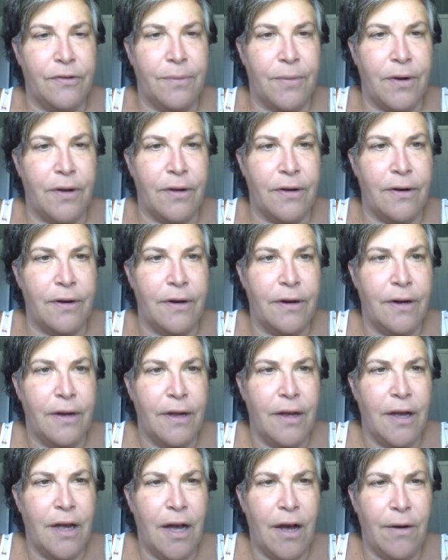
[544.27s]
smaller.
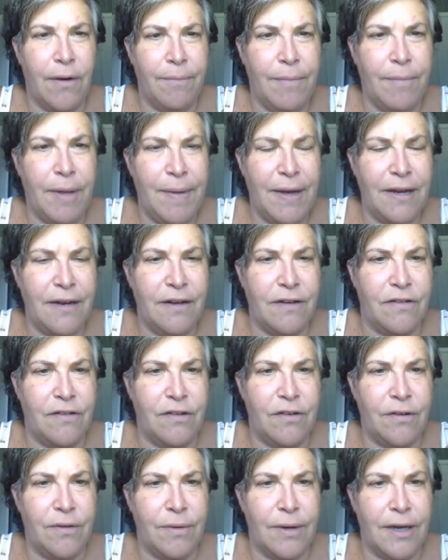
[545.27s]
Oh, maybe I did
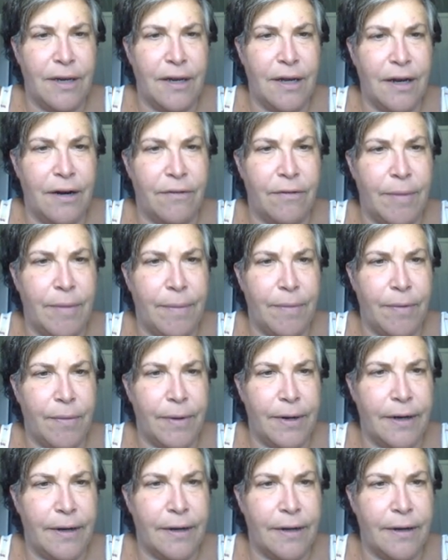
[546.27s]
280. I don't remember
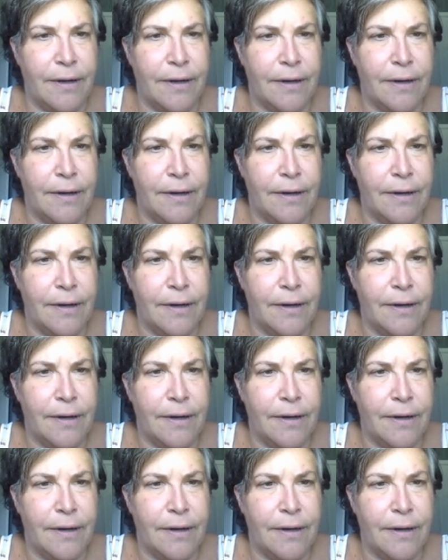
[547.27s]
what I did.